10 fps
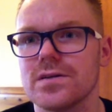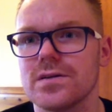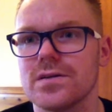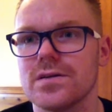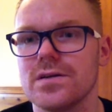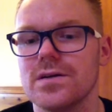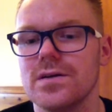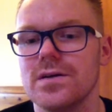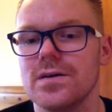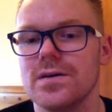
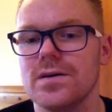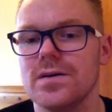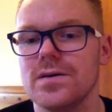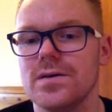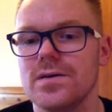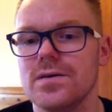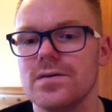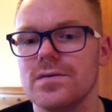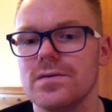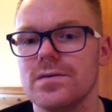
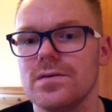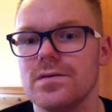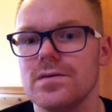Nobody speaks.